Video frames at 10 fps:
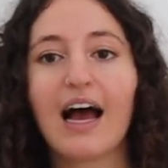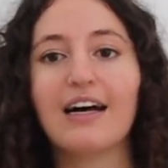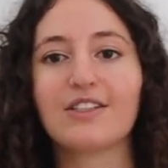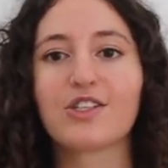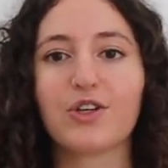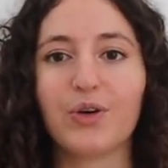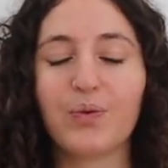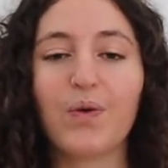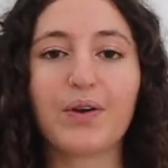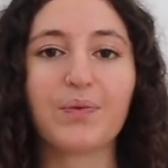And so
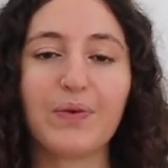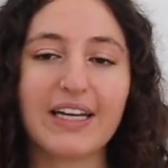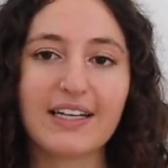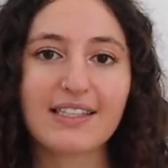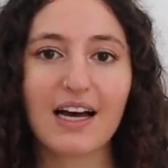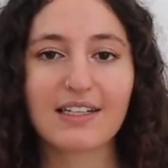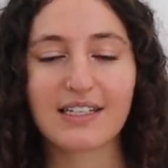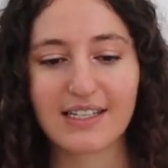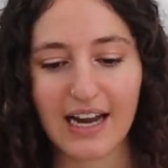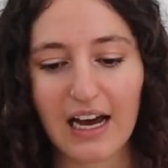what we need to
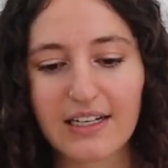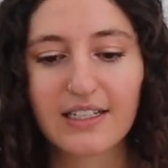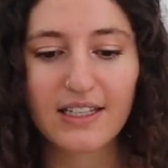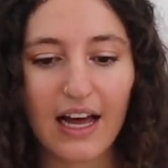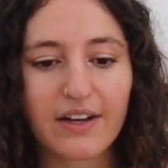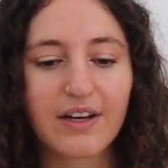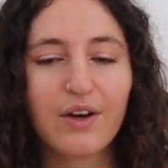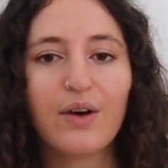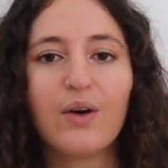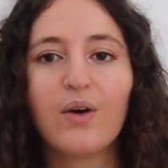understand is that
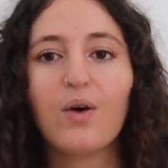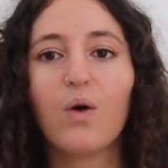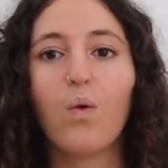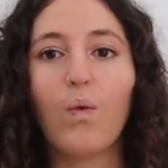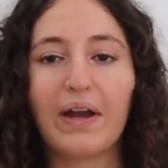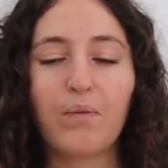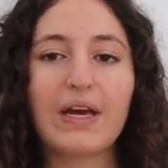when